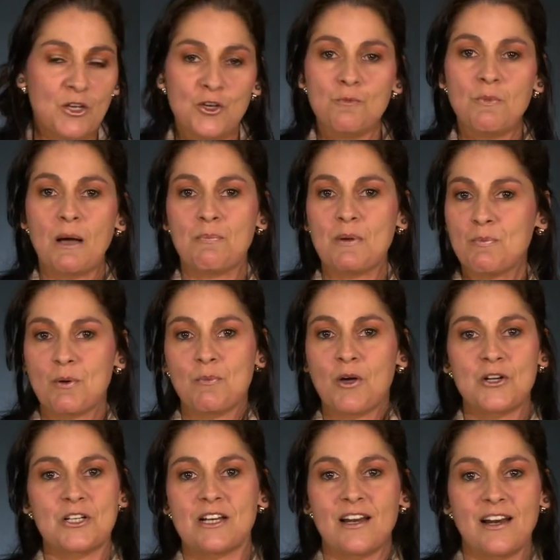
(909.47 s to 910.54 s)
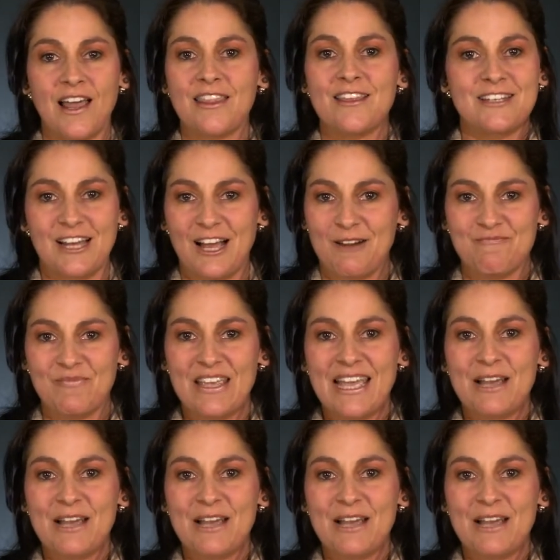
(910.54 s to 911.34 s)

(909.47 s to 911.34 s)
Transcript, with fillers: you might be promoted another time.